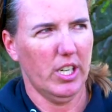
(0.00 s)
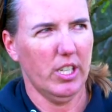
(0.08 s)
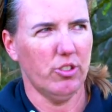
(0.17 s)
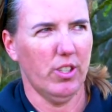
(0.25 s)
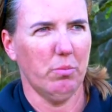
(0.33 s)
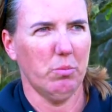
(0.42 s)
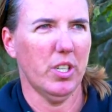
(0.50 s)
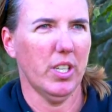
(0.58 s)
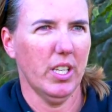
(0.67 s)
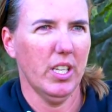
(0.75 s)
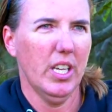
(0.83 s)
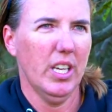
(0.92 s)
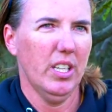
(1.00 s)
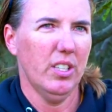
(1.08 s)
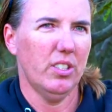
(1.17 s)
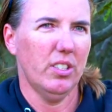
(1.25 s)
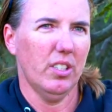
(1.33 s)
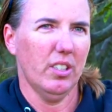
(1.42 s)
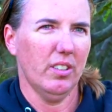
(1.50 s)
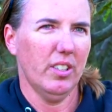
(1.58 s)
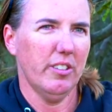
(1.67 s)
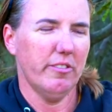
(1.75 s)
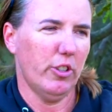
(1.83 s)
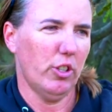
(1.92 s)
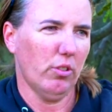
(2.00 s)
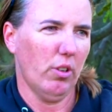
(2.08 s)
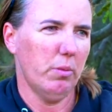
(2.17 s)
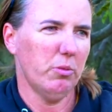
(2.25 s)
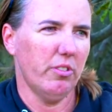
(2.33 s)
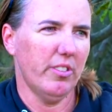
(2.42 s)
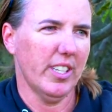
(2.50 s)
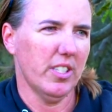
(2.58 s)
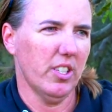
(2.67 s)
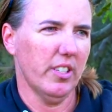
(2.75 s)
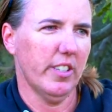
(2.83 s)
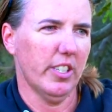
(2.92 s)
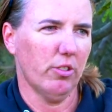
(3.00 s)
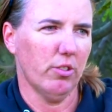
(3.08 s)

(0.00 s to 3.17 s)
contract money, to get fall crops for Thanksgiving and